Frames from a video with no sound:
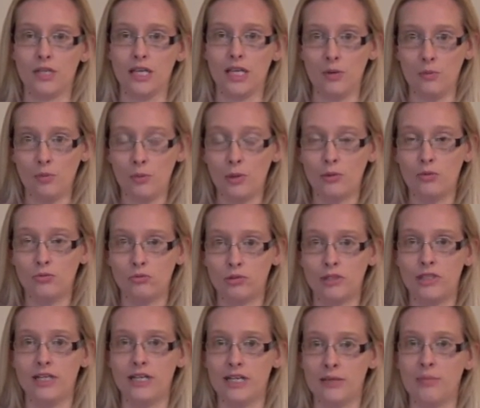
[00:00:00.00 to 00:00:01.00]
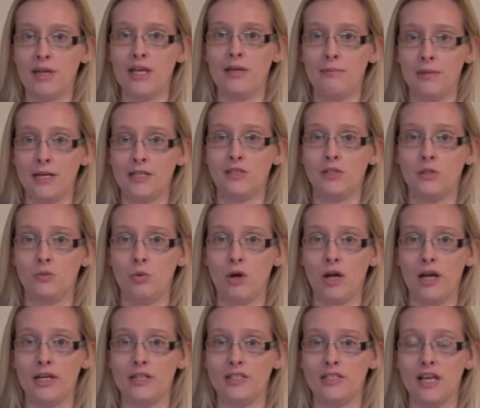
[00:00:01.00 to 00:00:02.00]
It will really make matters
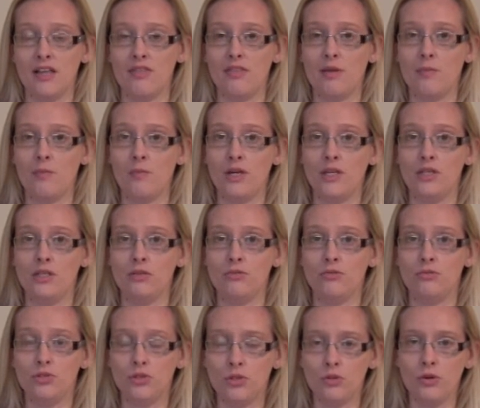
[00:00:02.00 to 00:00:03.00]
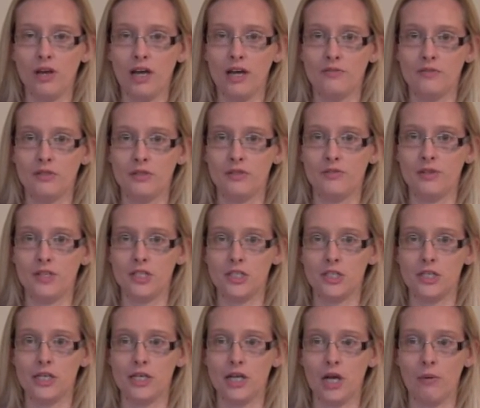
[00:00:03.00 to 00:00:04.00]
worse. And then when you do have to
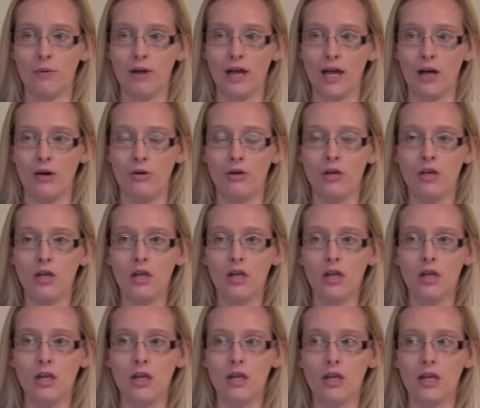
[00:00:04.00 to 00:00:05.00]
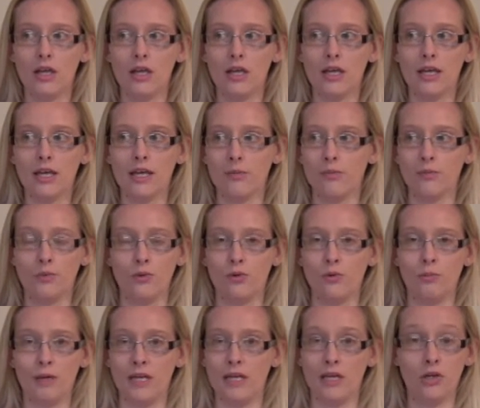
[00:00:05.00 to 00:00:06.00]
eventually go out, it will
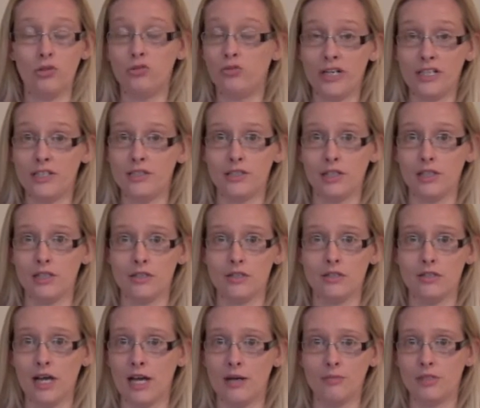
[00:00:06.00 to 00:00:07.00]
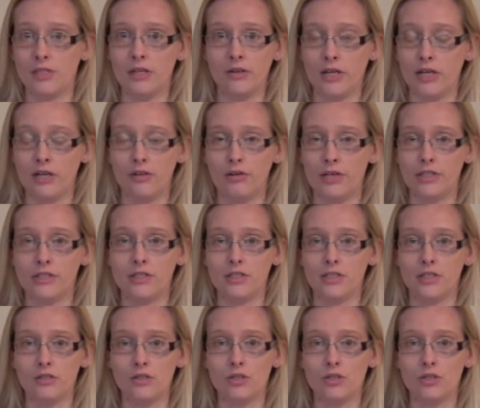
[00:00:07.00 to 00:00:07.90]
be horrendous, absolutely horrendous.